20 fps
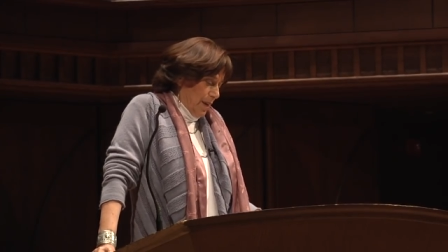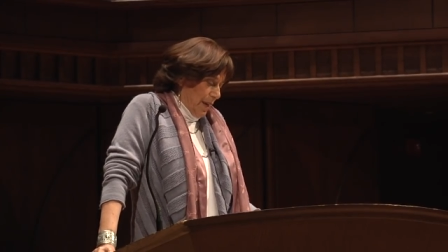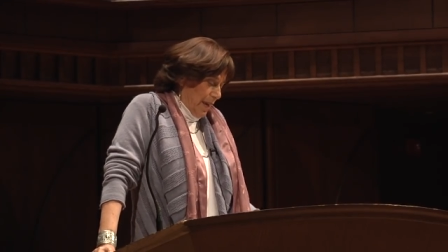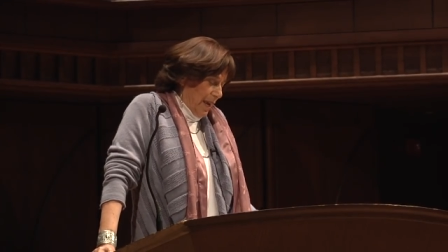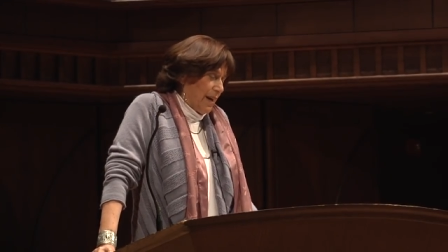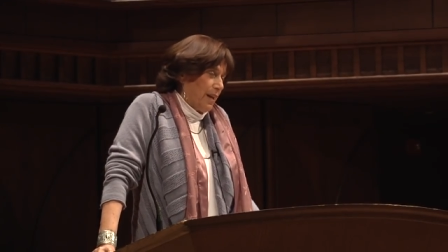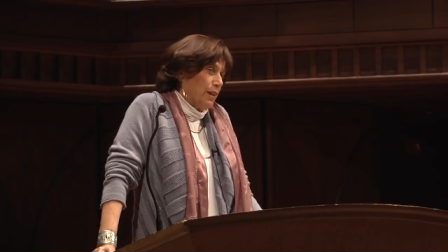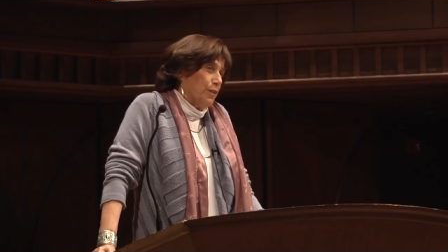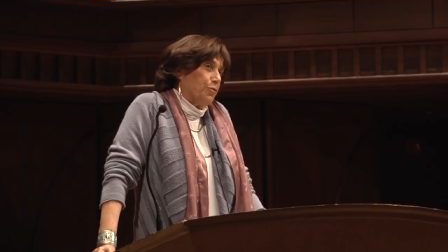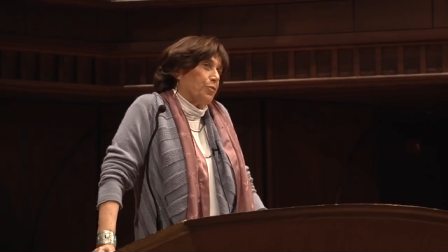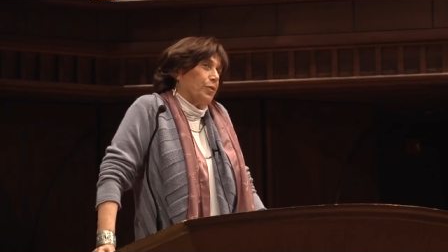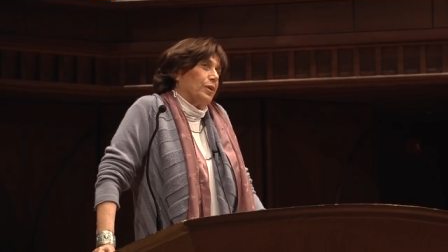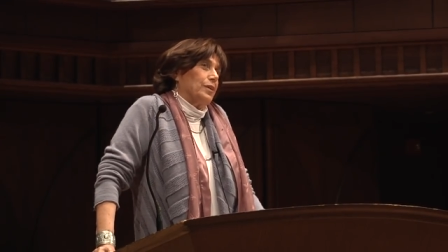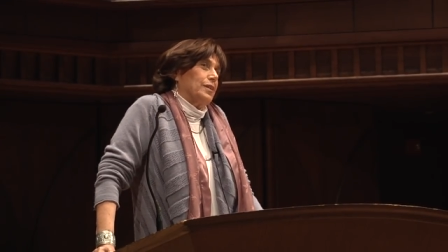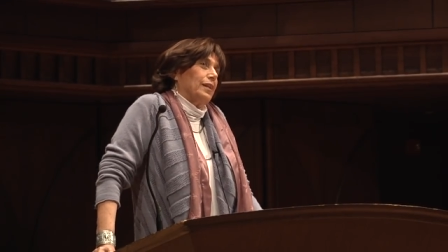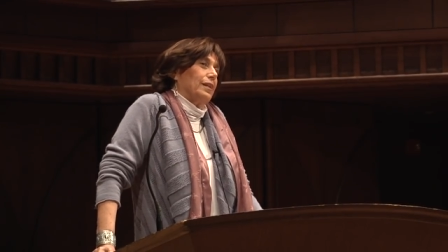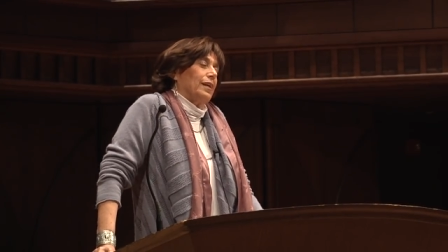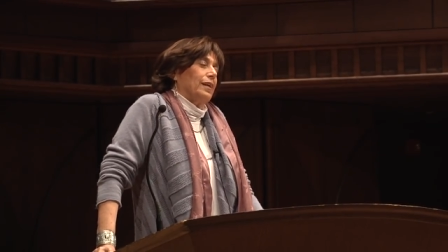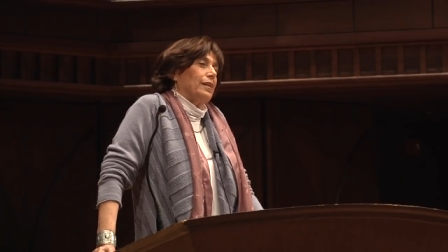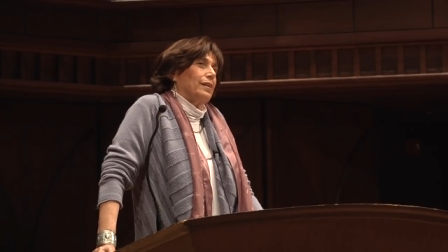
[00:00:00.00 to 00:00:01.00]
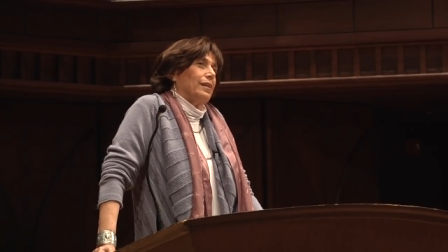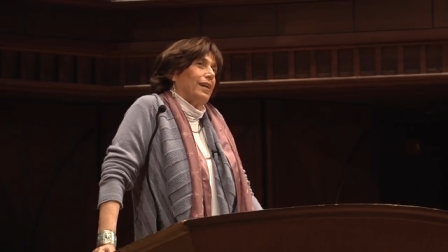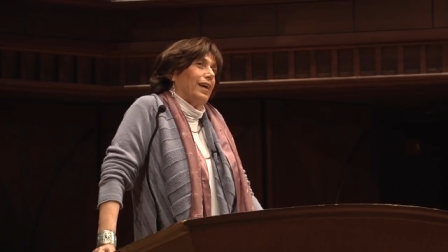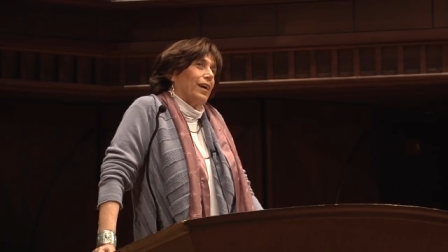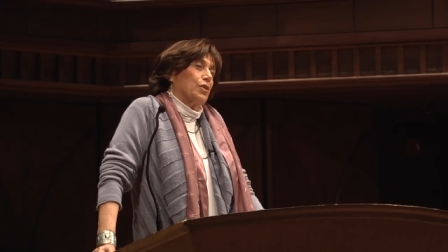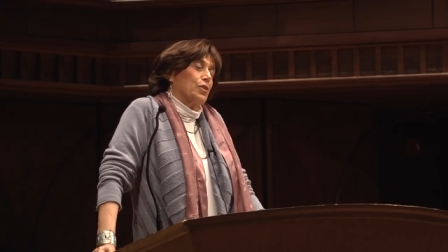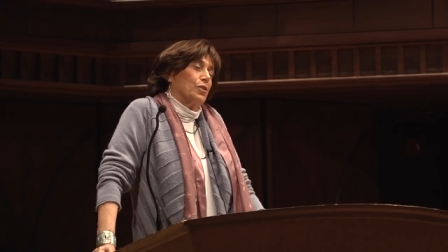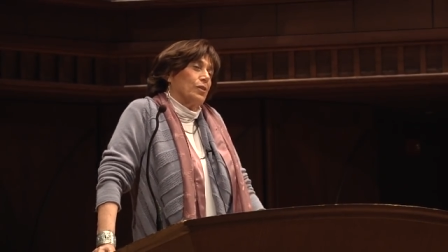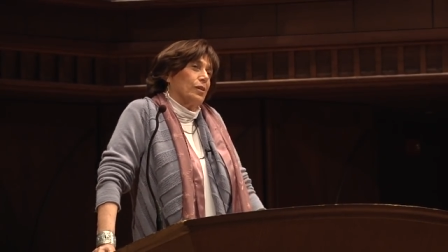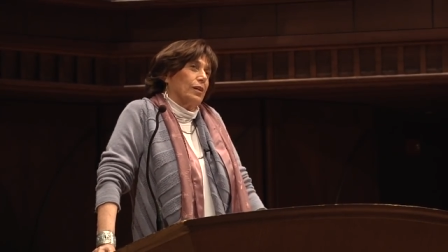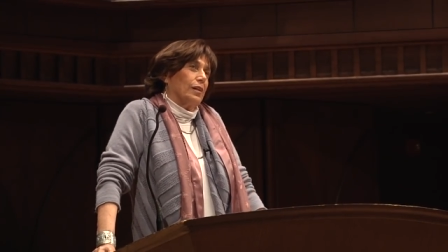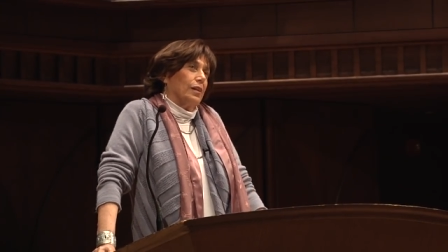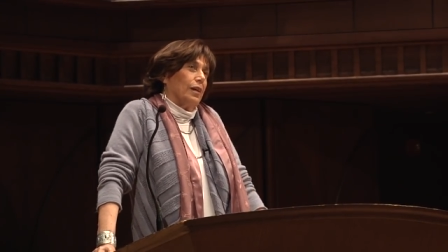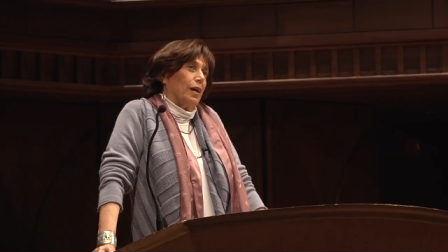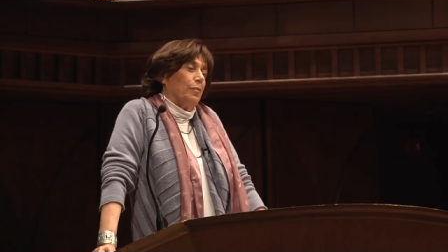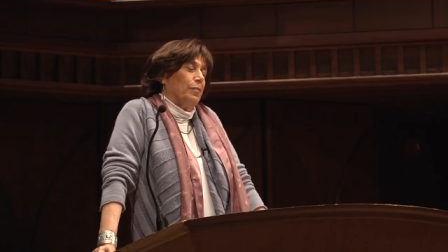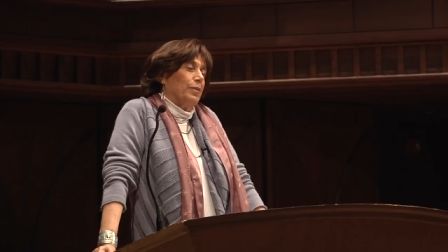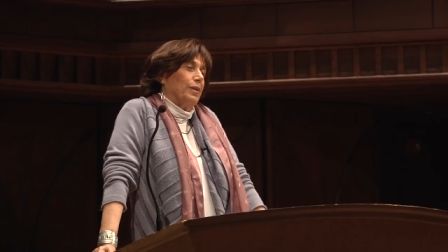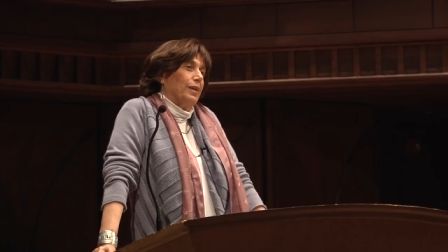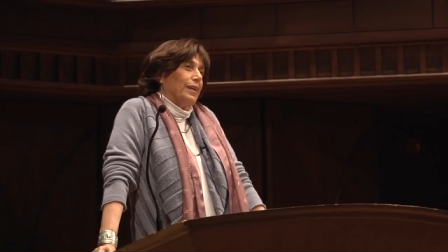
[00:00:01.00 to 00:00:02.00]
held for us at the International
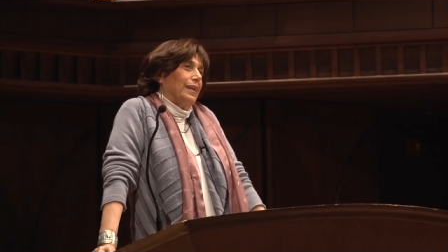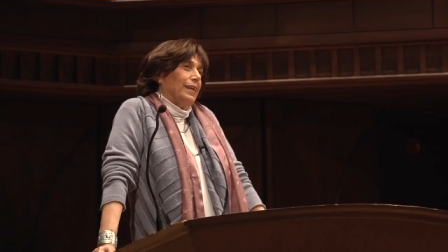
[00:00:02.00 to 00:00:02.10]
Club.